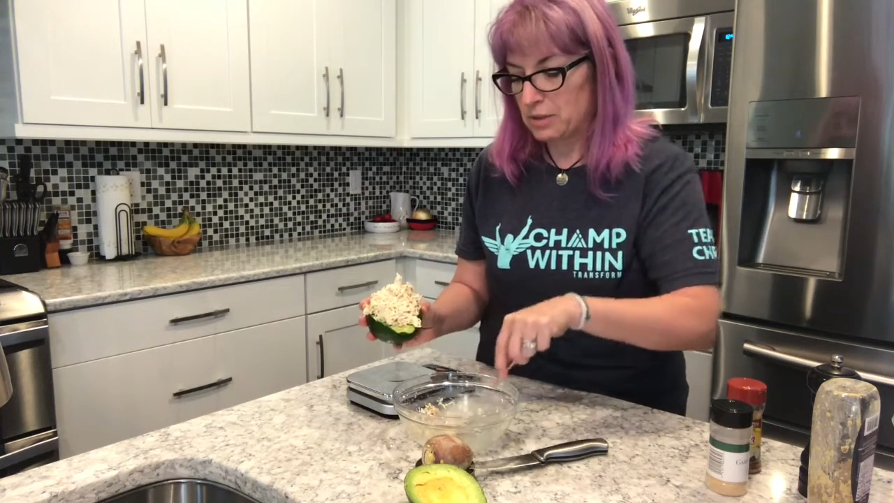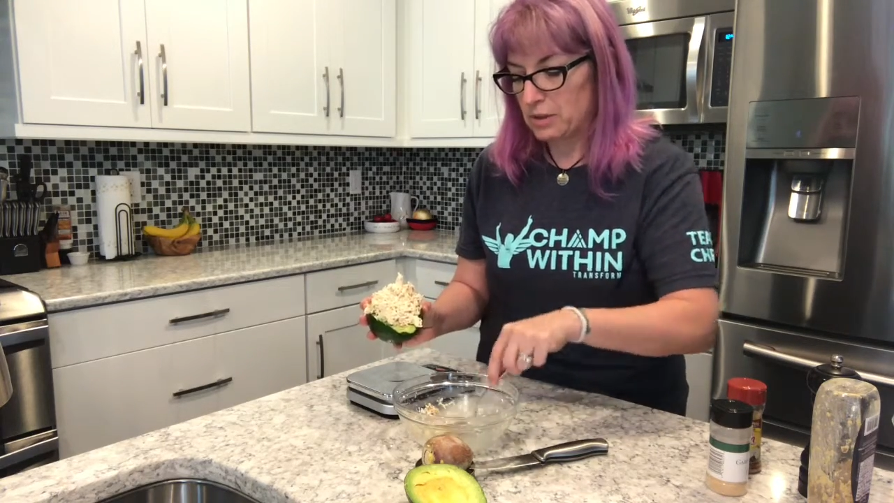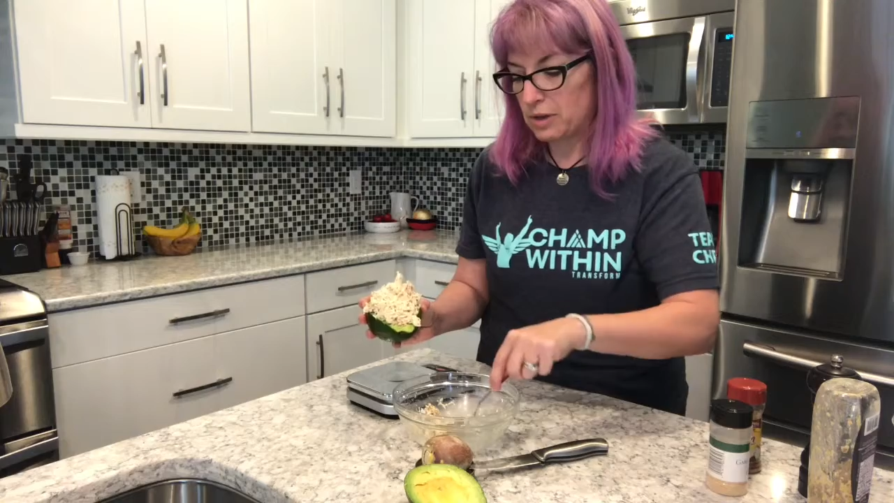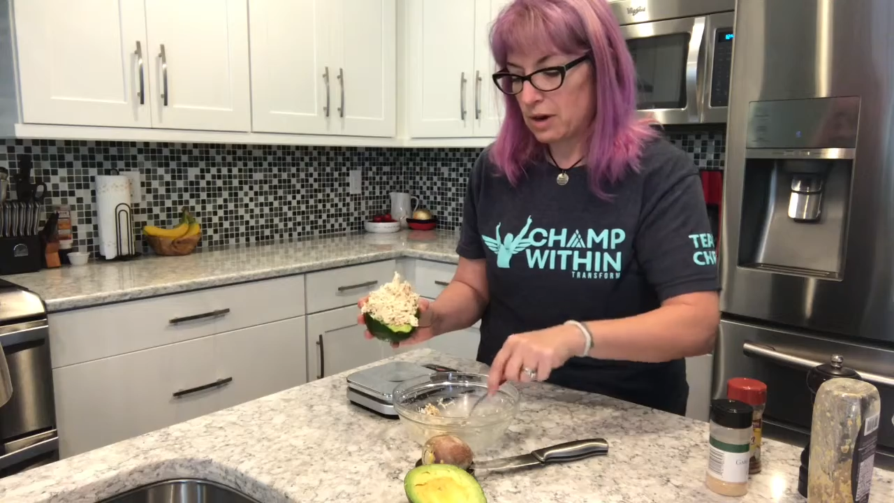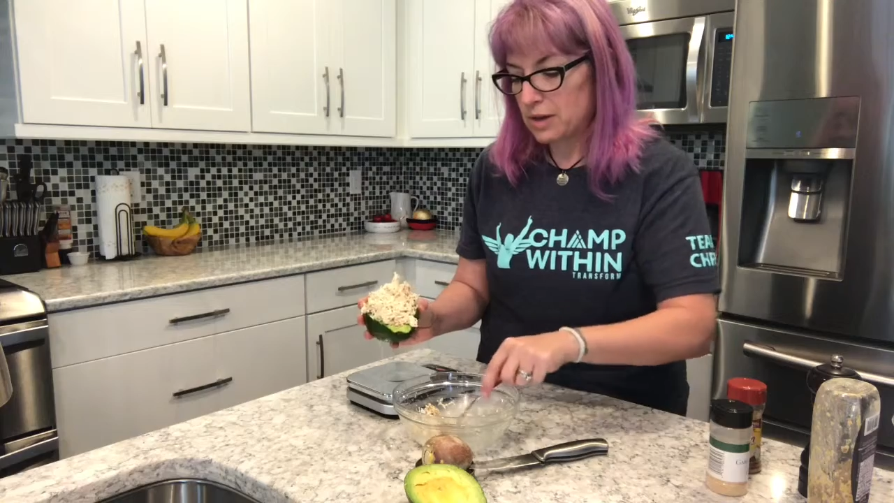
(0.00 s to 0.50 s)

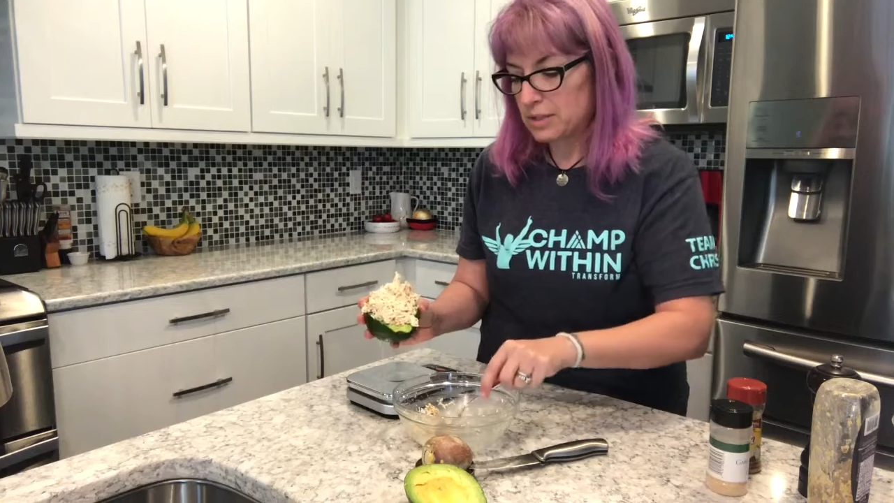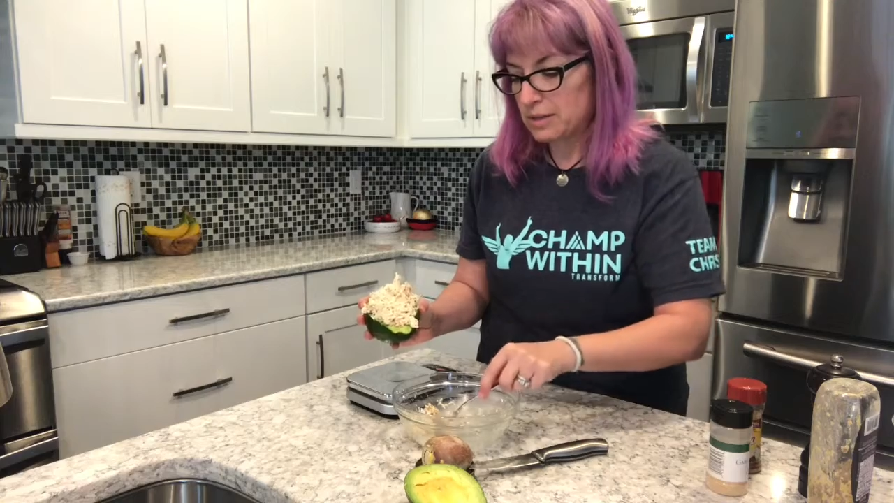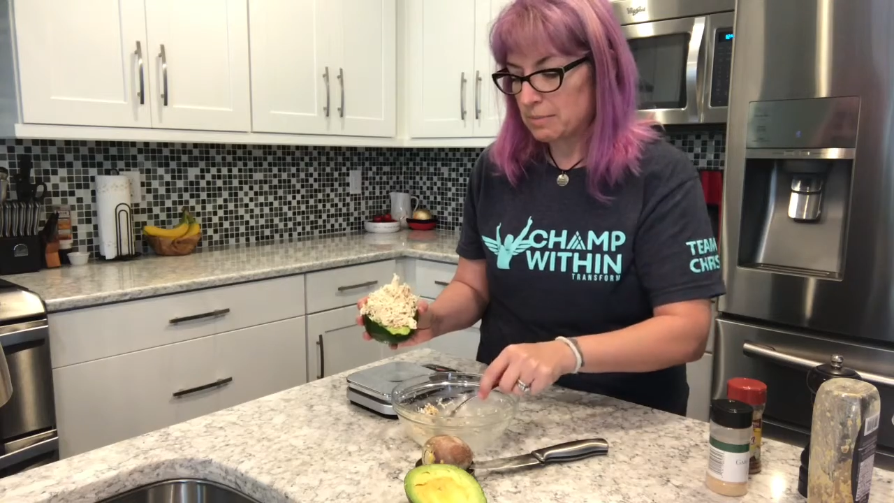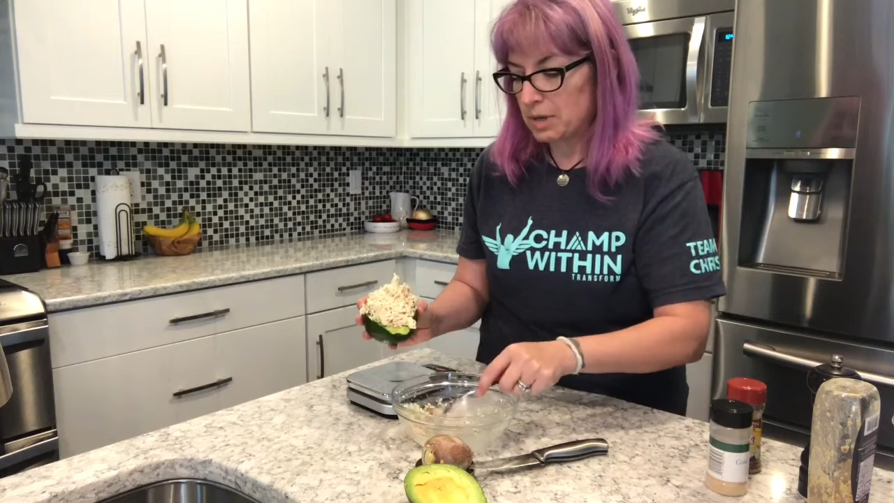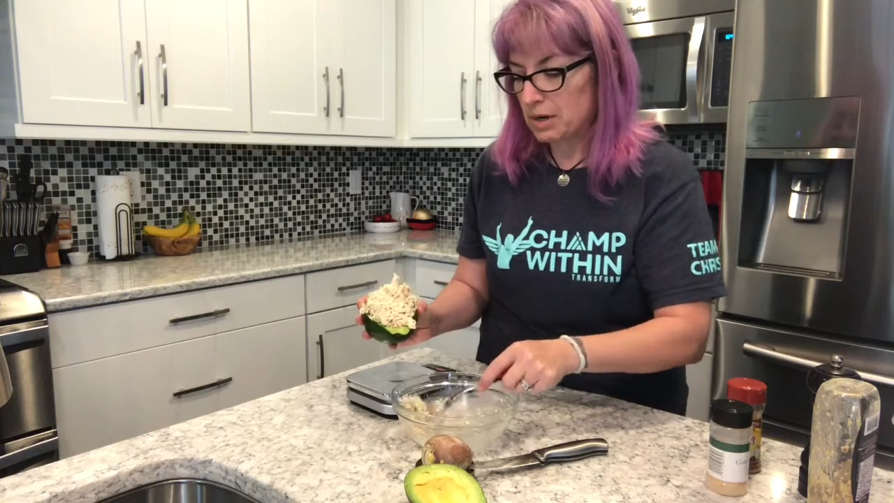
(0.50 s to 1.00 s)
So there are
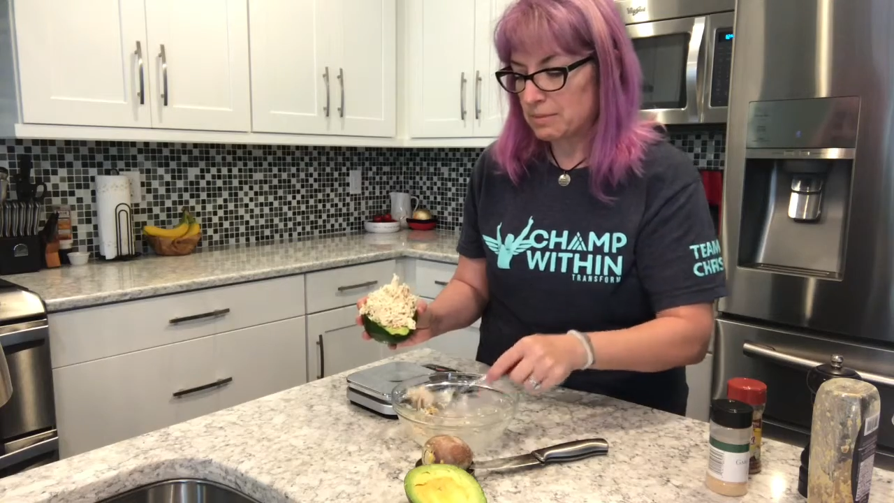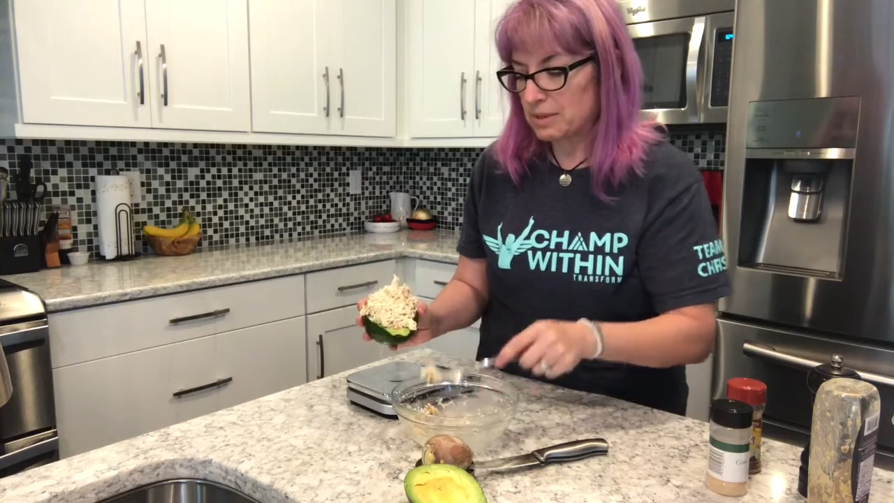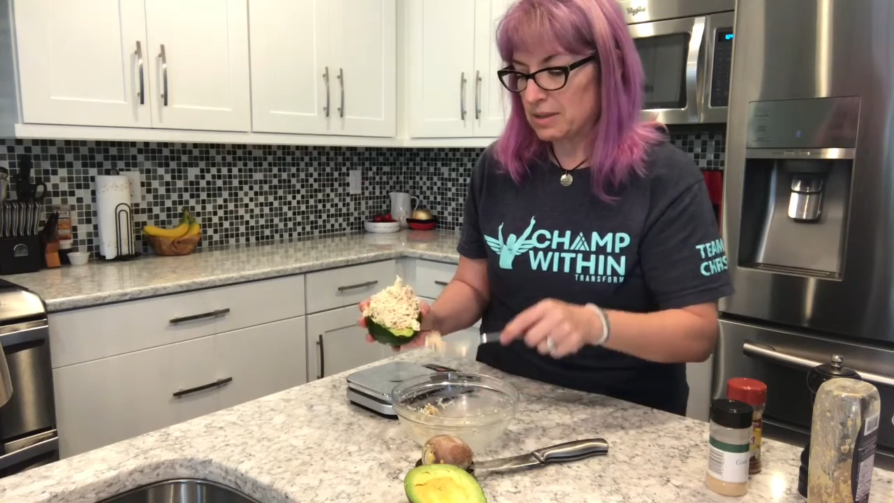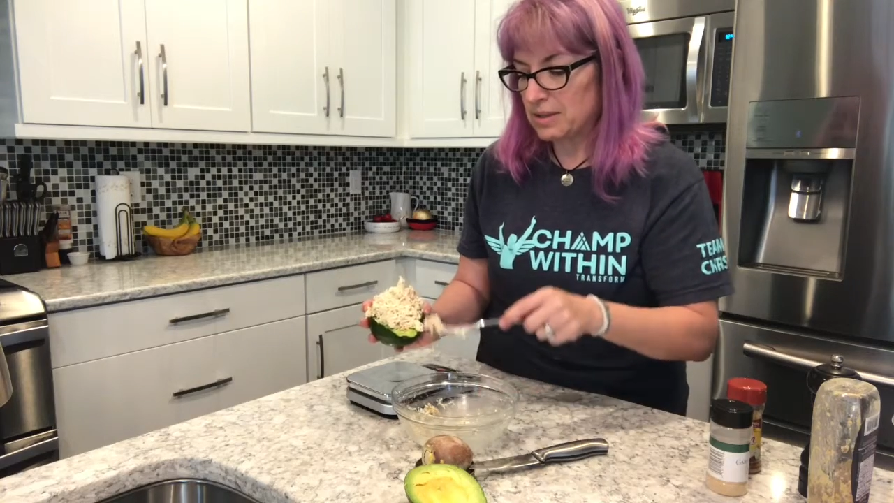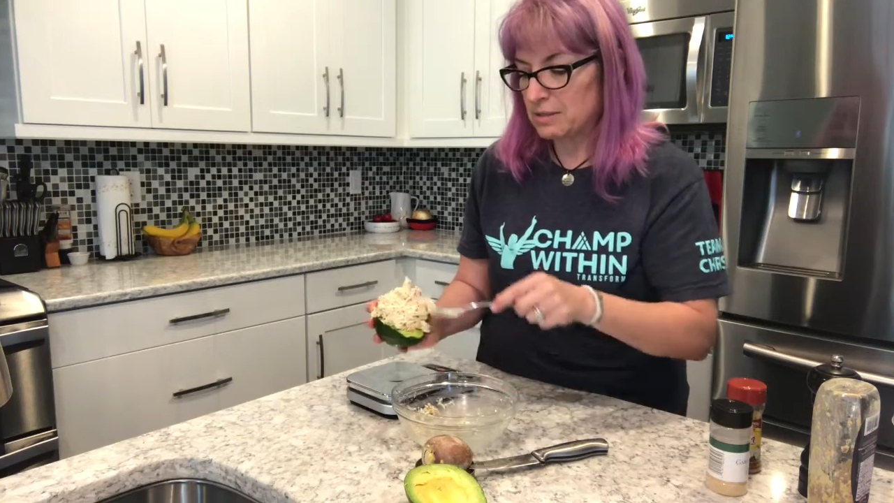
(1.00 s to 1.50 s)
some
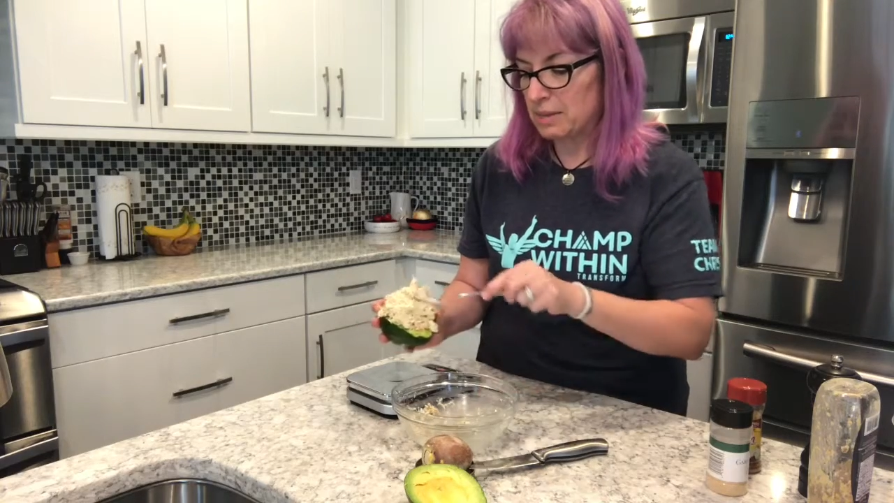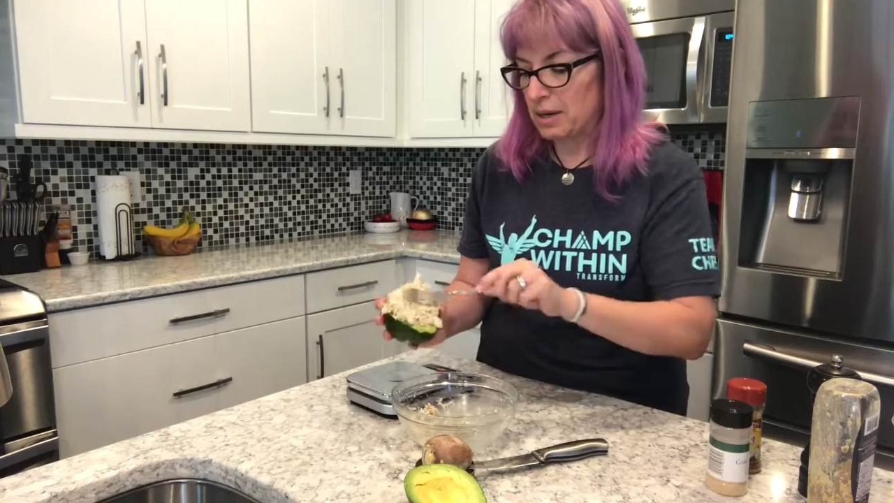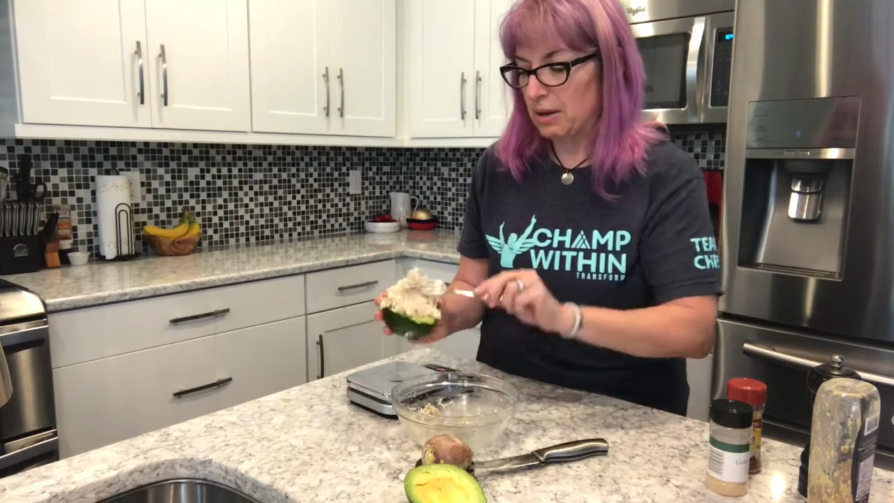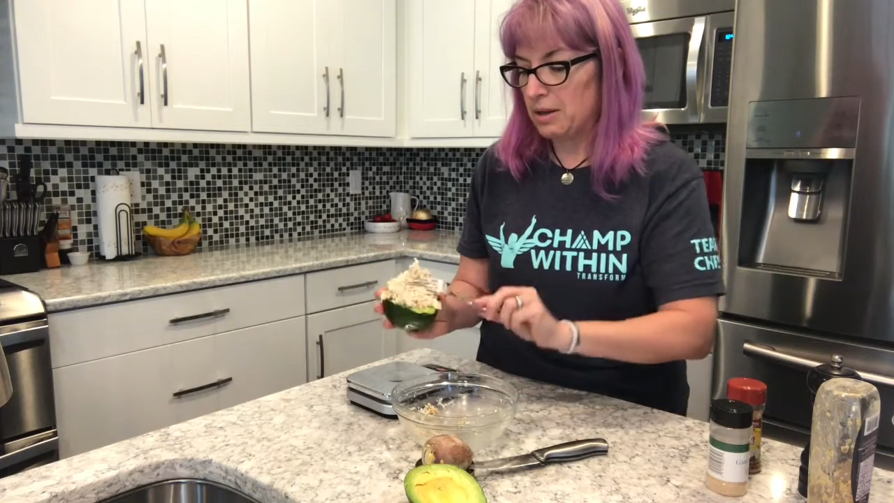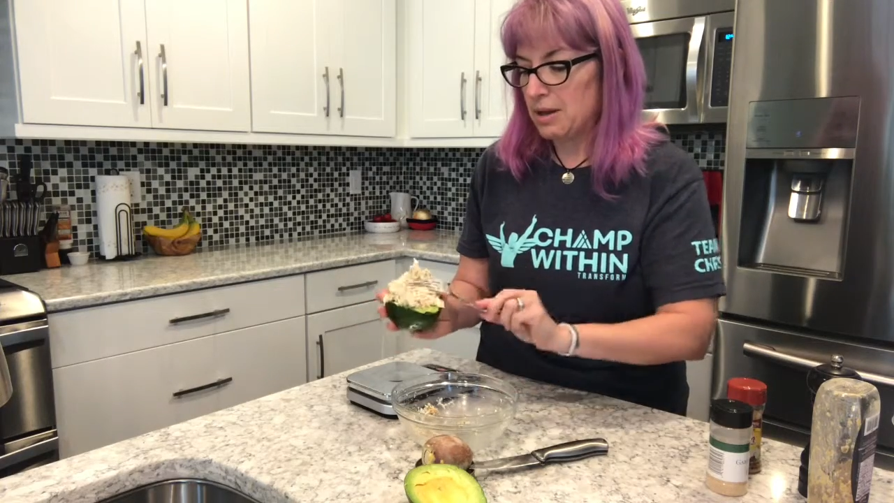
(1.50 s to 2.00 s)
carbs in this
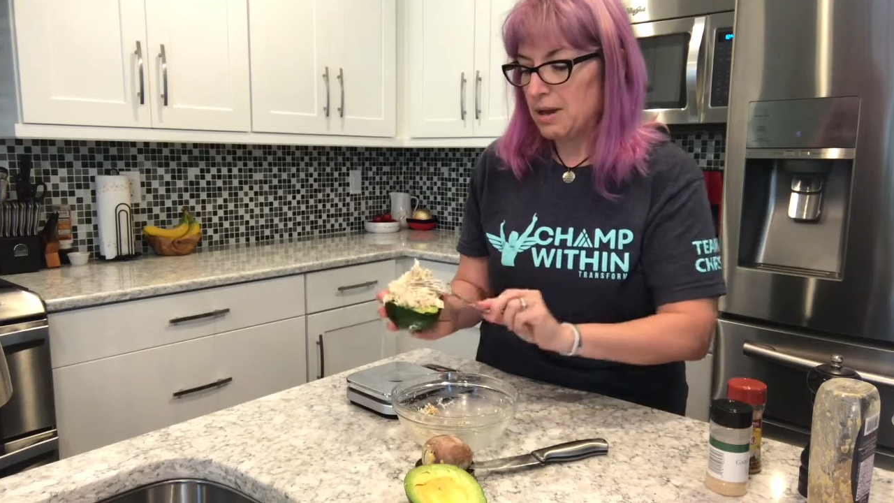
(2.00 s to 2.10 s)
meal,